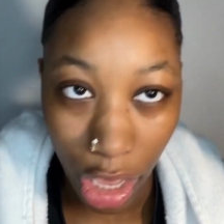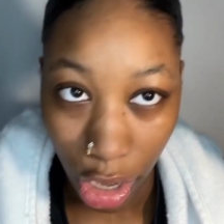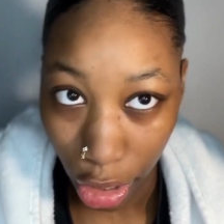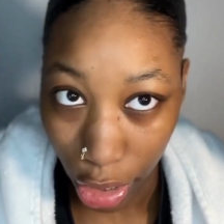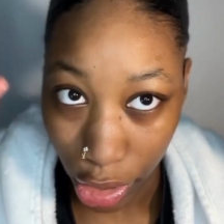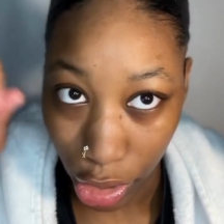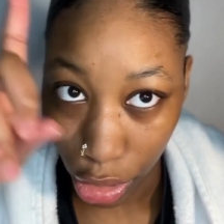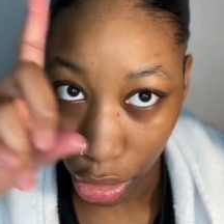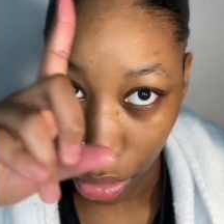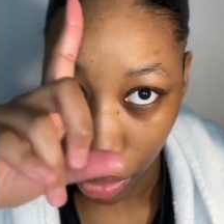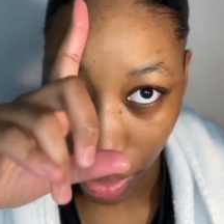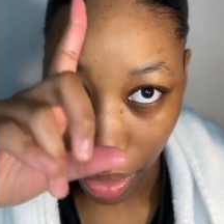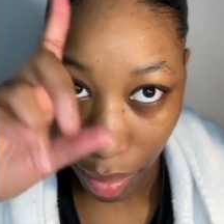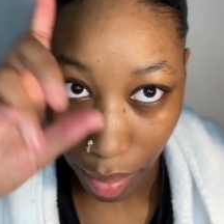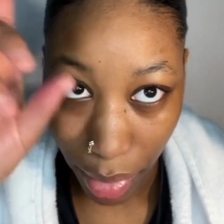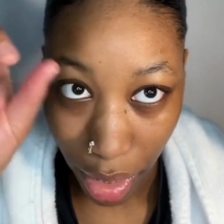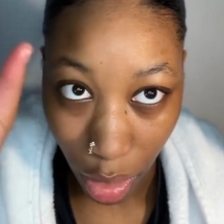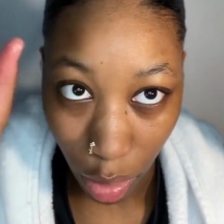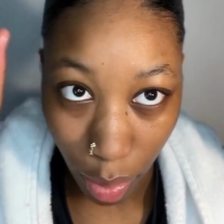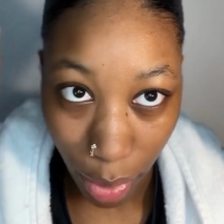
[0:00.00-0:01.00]
Also doing
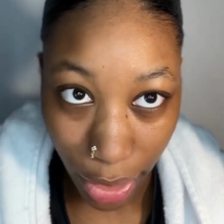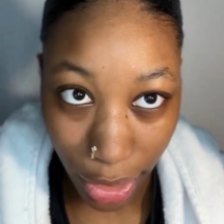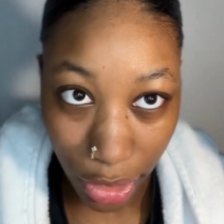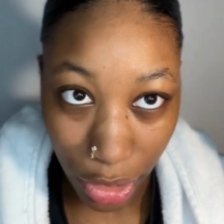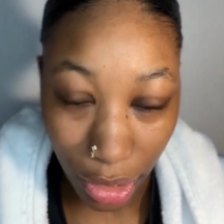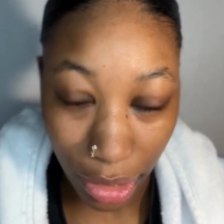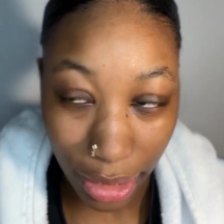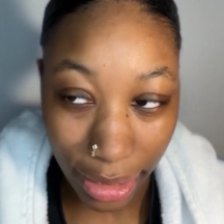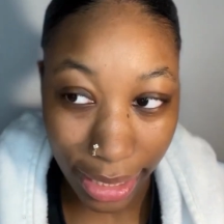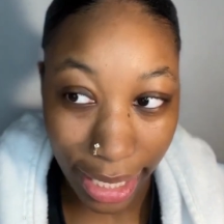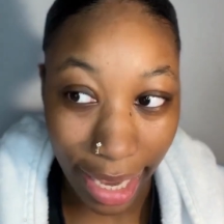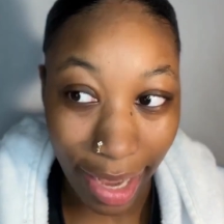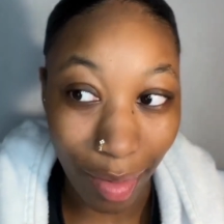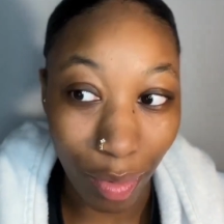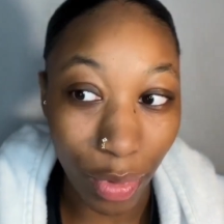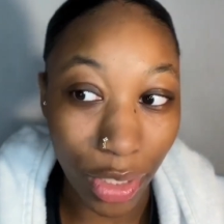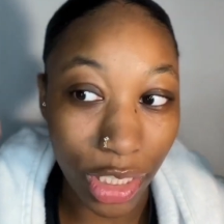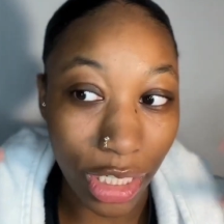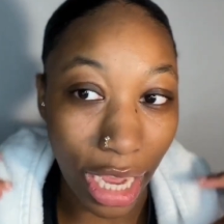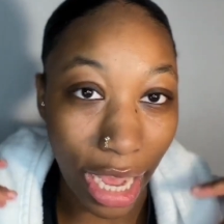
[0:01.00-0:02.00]
middle parts all the
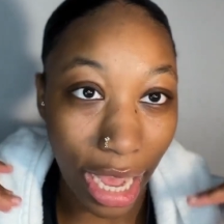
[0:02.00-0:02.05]
time, which